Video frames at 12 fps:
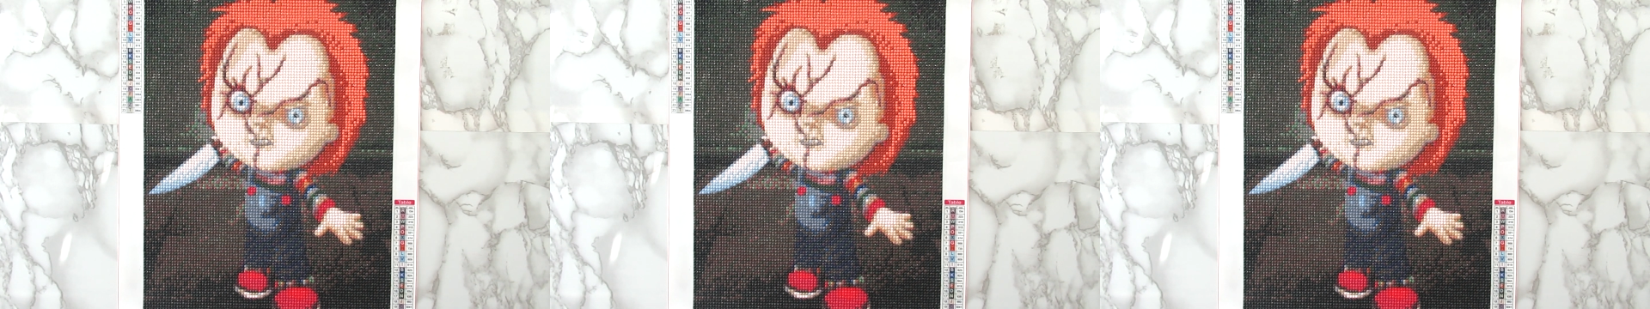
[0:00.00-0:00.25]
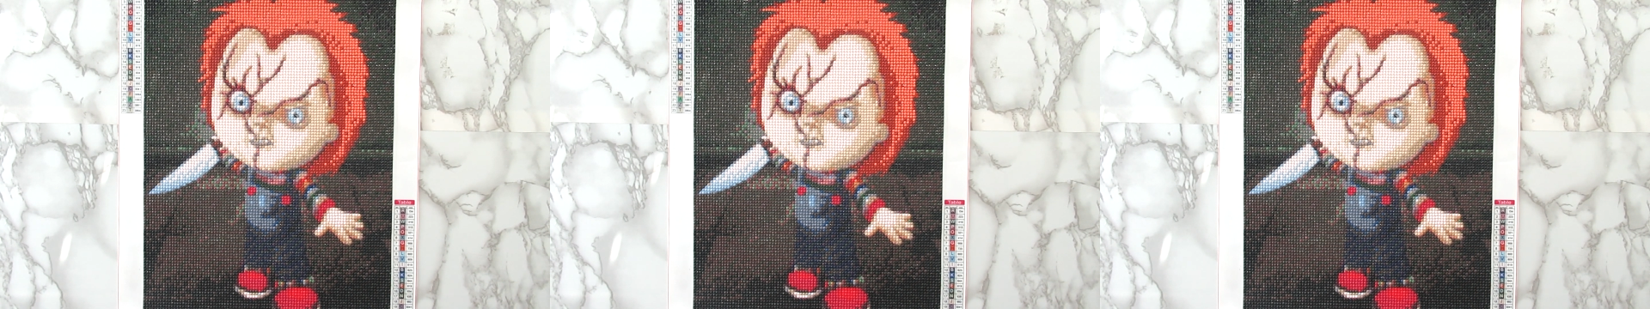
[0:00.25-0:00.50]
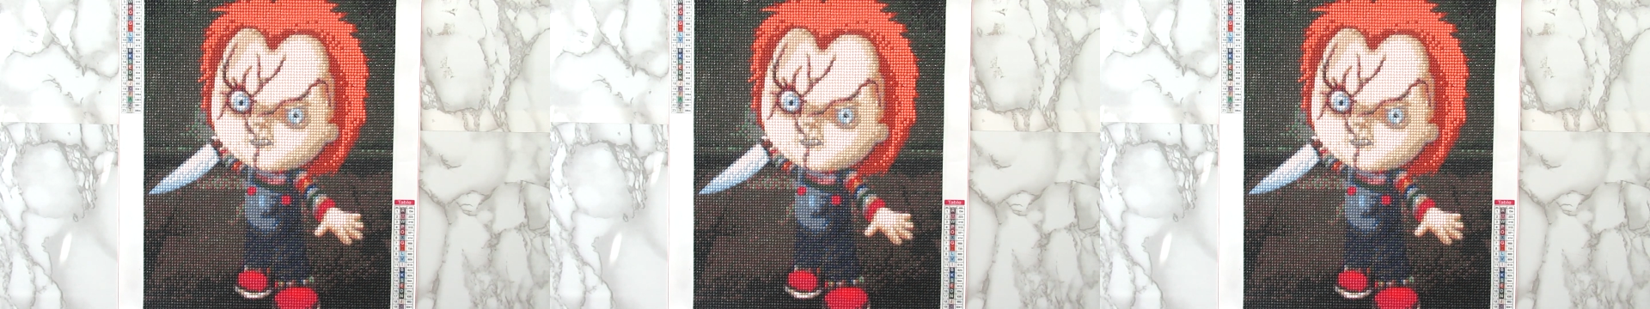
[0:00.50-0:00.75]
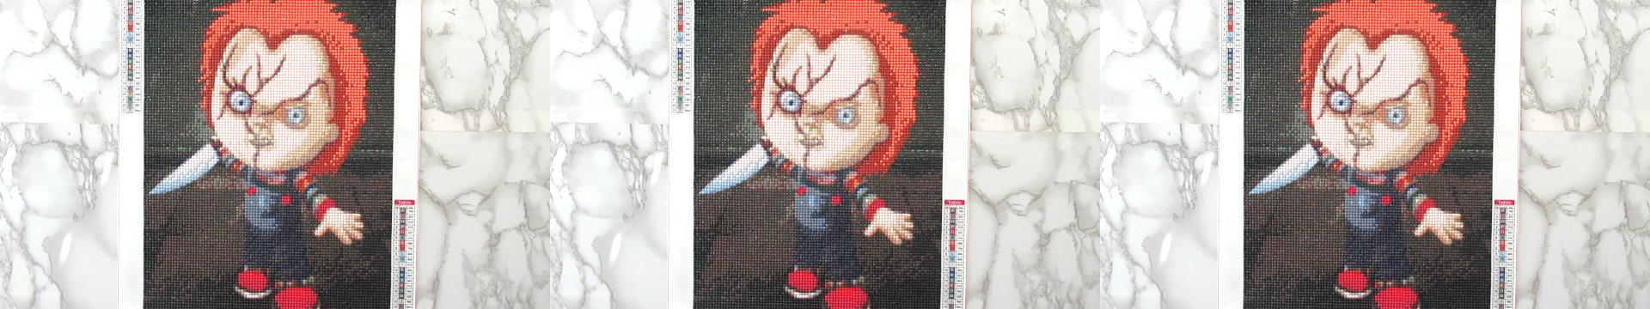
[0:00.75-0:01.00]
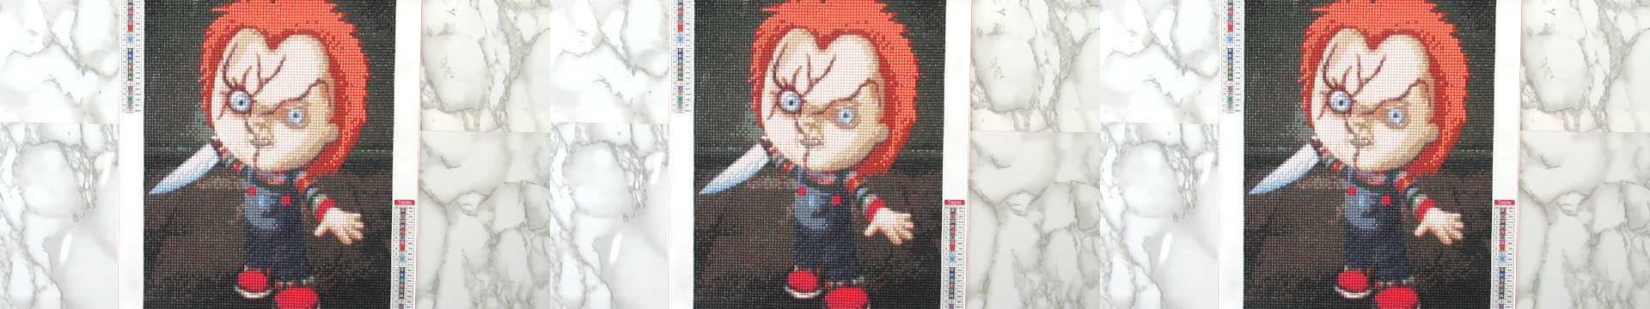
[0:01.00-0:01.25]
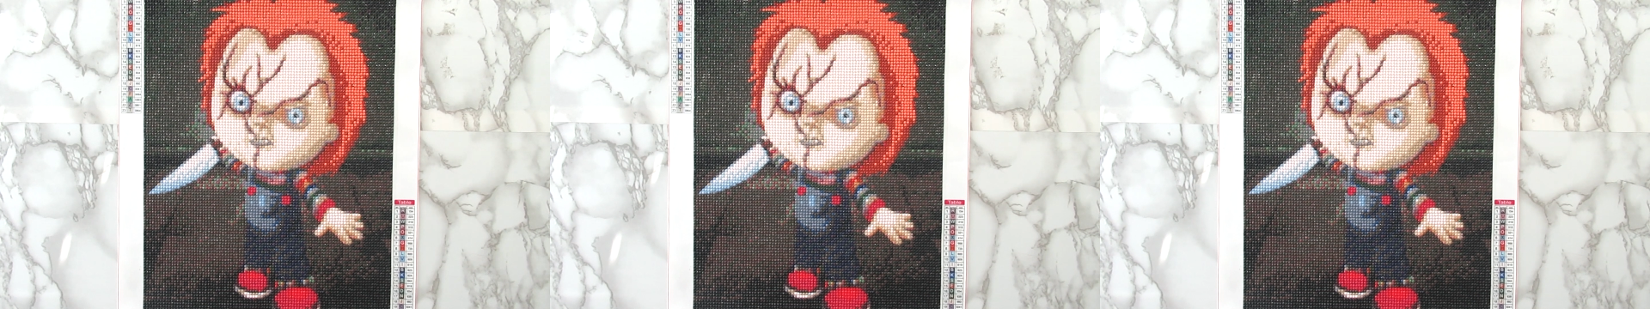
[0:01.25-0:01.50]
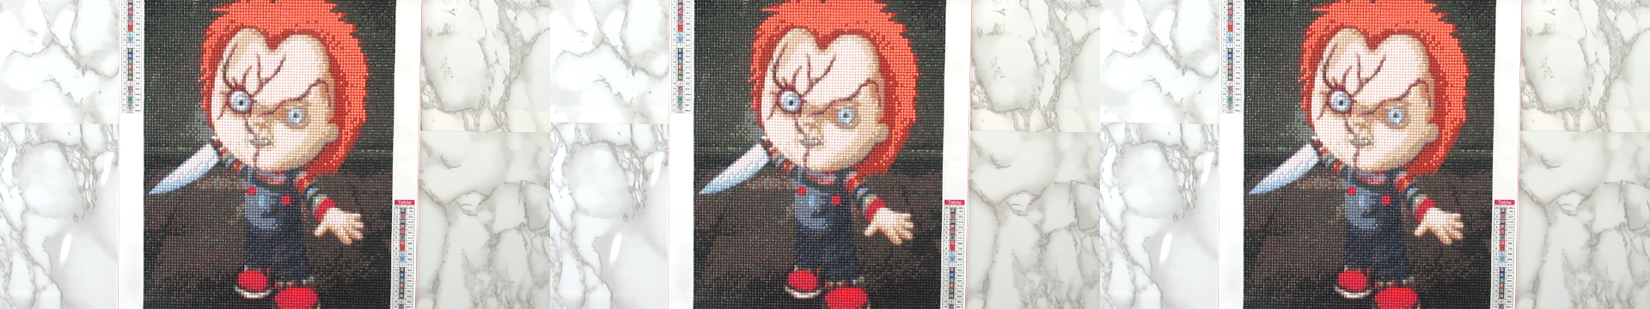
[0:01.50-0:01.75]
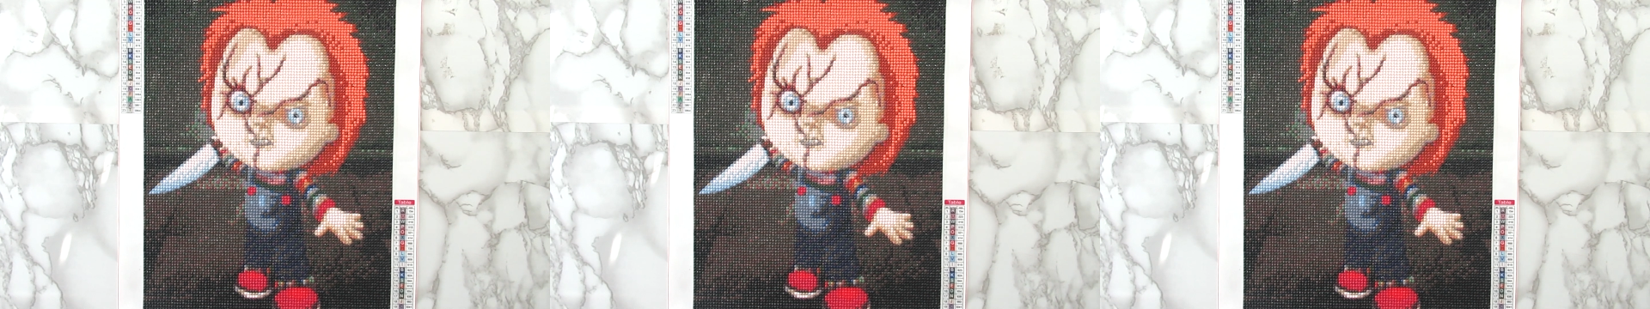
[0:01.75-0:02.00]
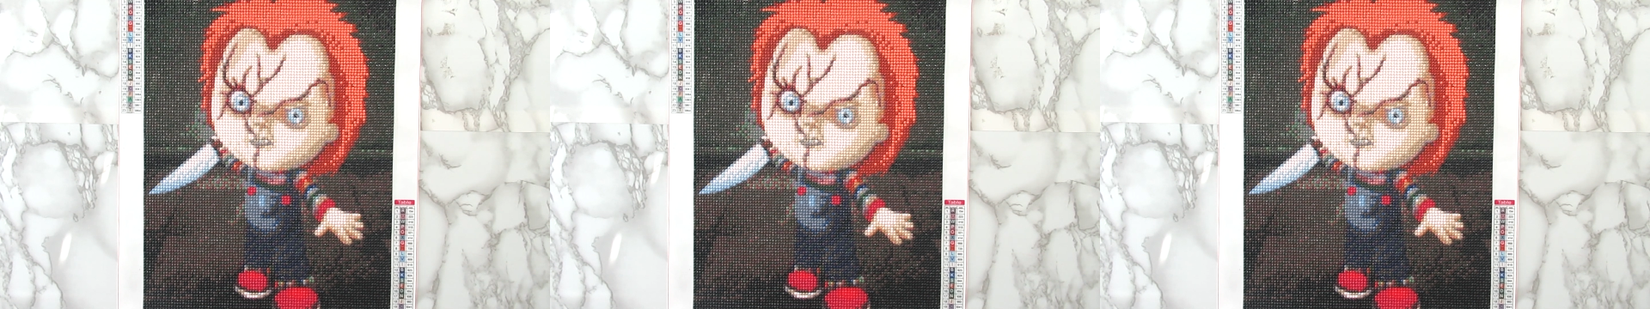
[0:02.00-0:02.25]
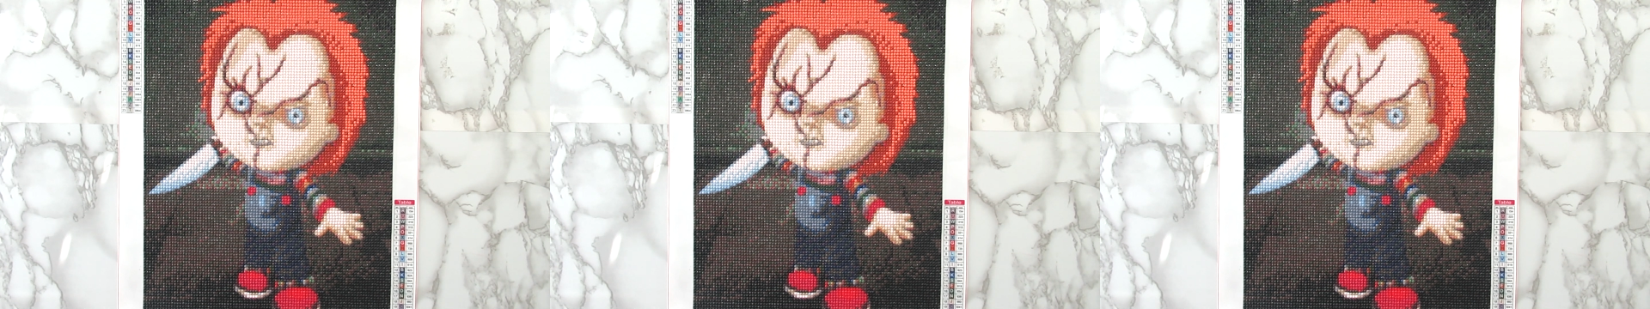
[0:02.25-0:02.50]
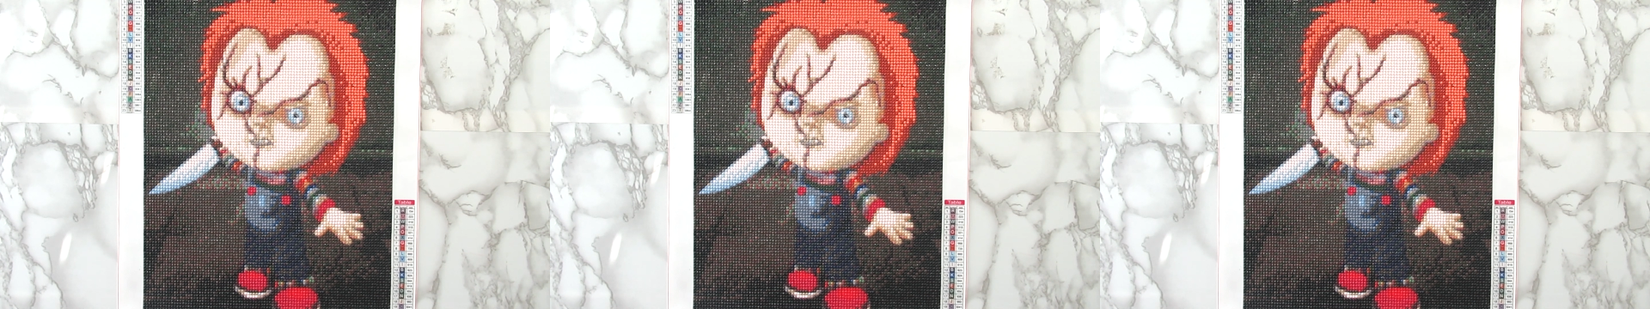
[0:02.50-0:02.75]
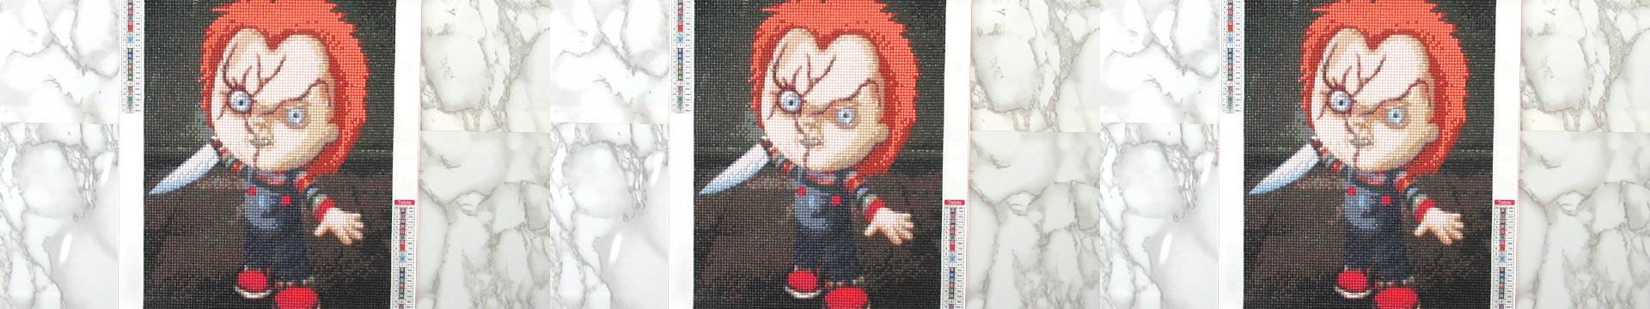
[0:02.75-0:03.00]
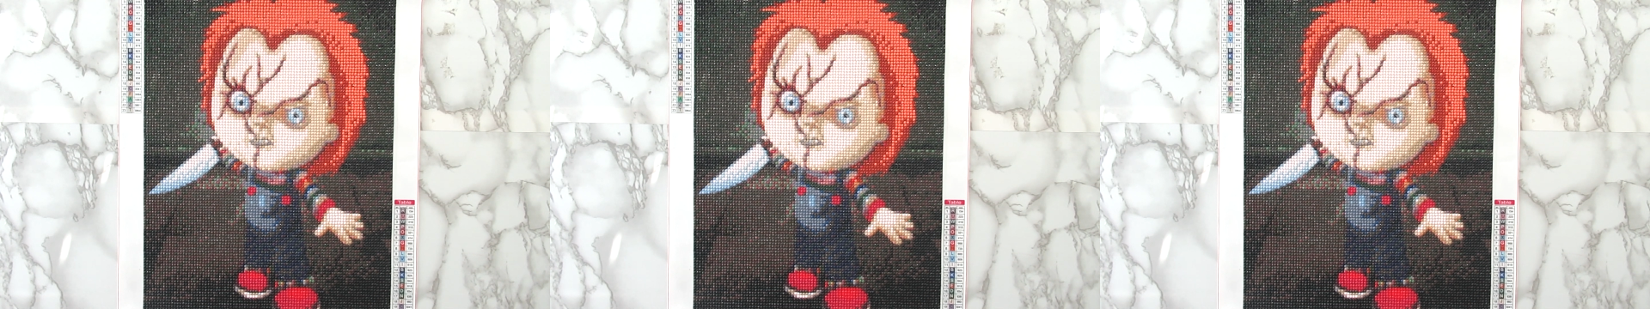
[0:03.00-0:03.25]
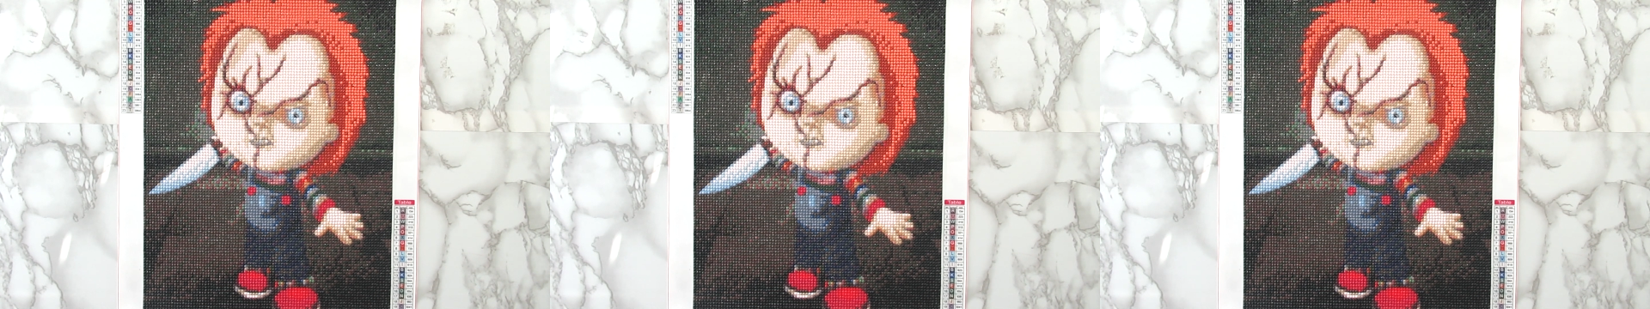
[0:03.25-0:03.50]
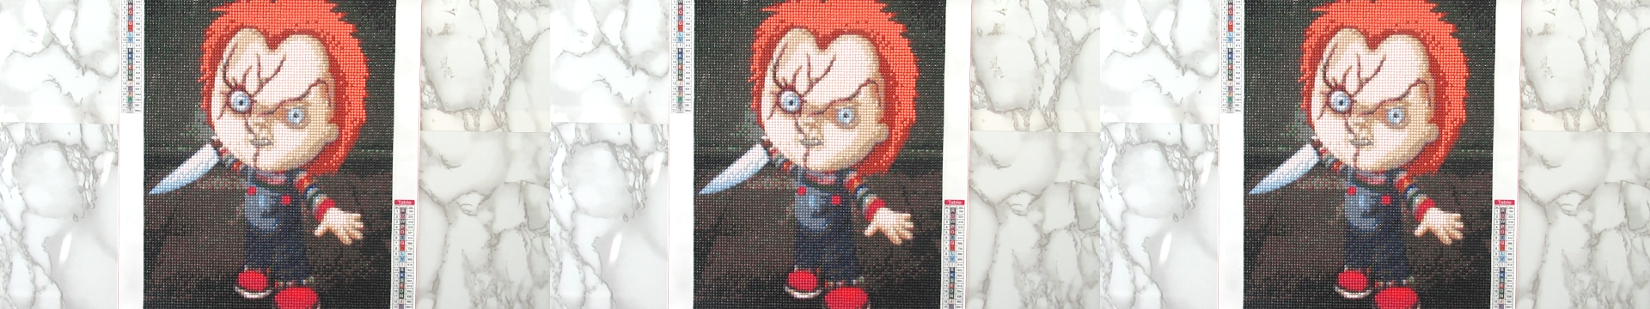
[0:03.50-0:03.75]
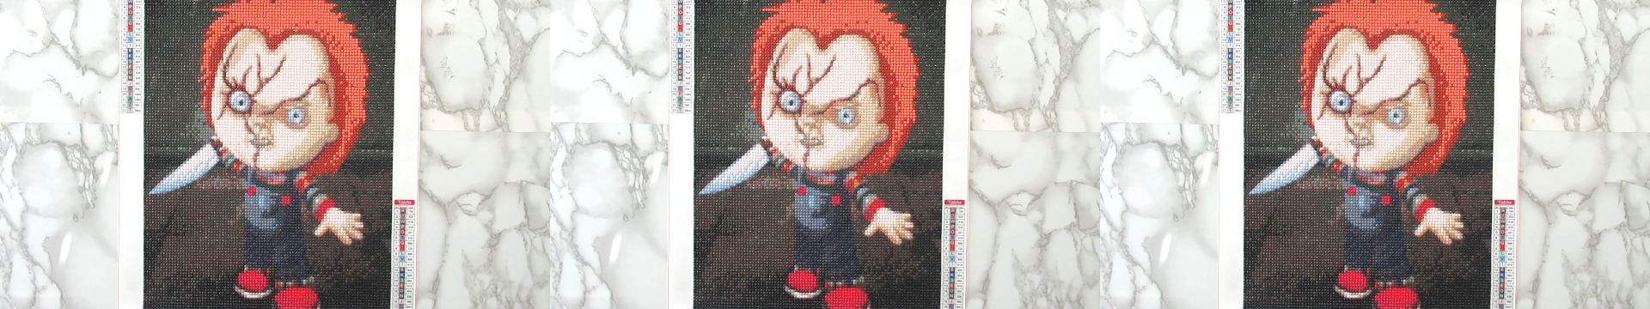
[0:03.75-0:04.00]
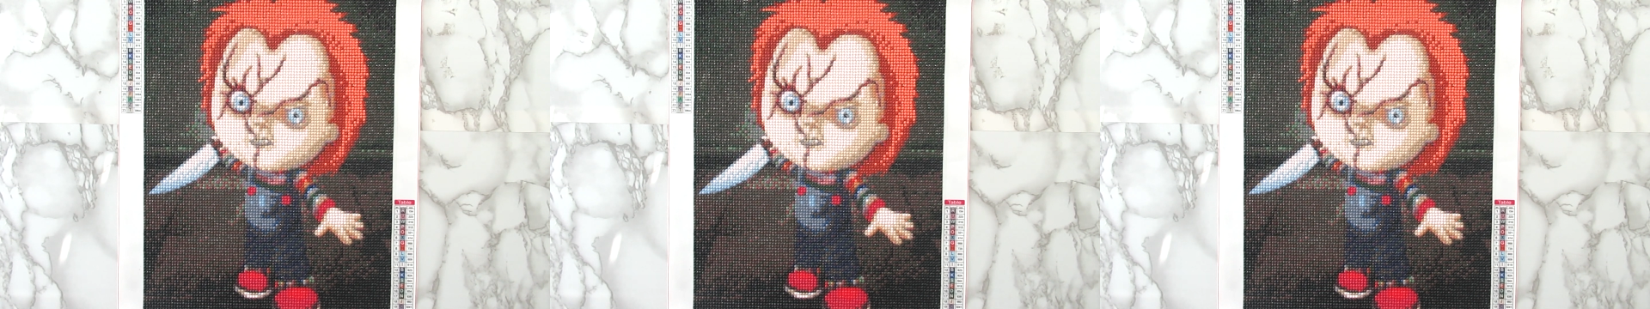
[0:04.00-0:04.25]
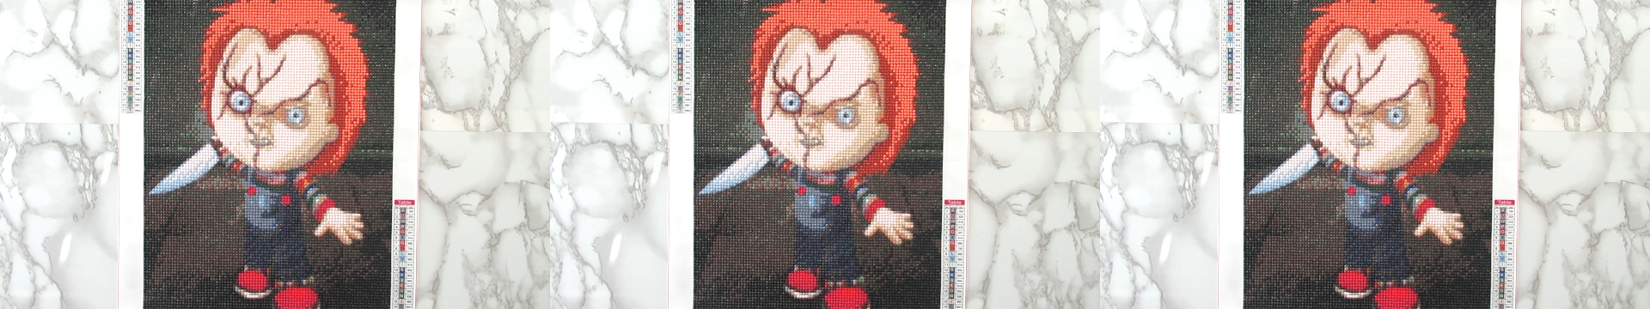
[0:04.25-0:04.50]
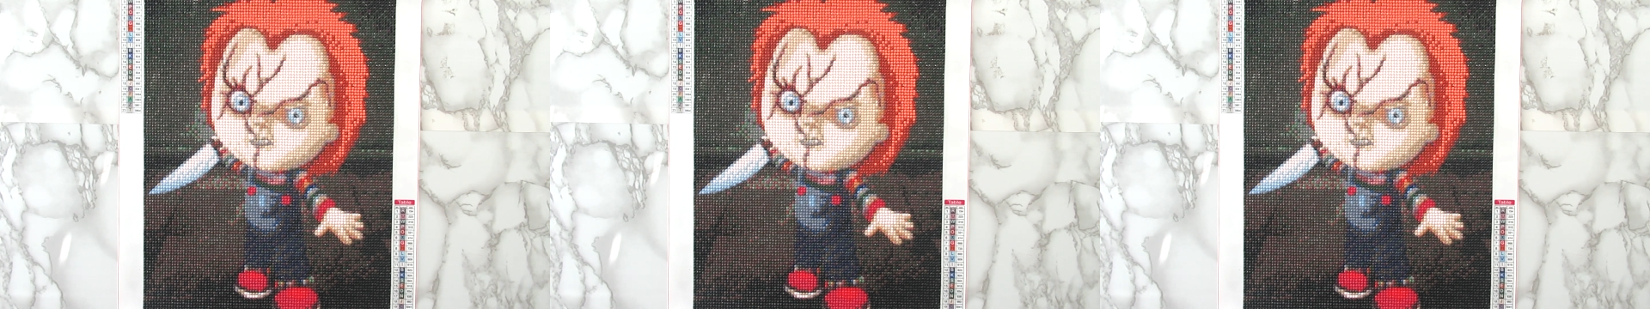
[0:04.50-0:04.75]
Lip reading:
Nobody's mouth can be seen.